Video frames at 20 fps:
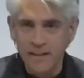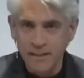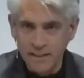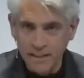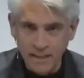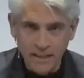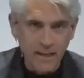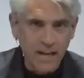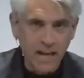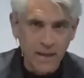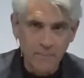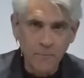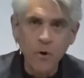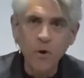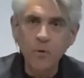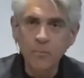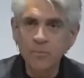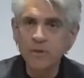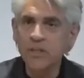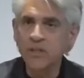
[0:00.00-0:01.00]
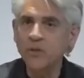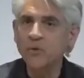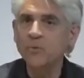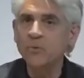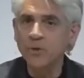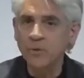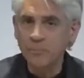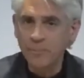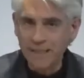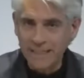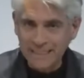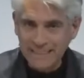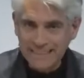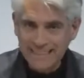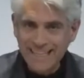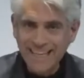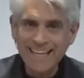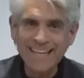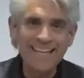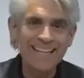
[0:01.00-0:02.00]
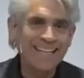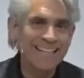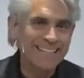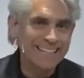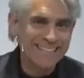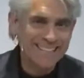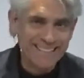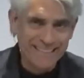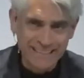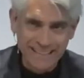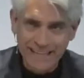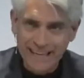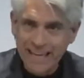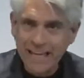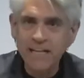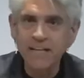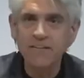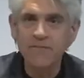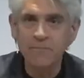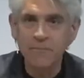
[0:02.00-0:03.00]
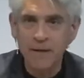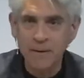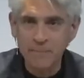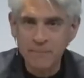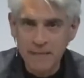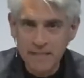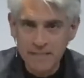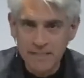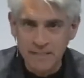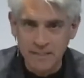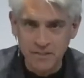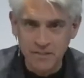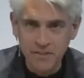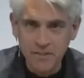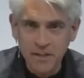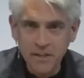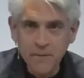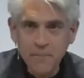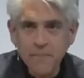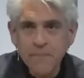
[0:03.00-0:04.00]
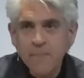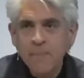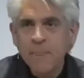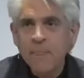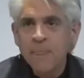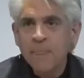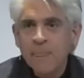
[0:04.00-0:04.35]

and that I'm hoping you will maintain until the end of my message.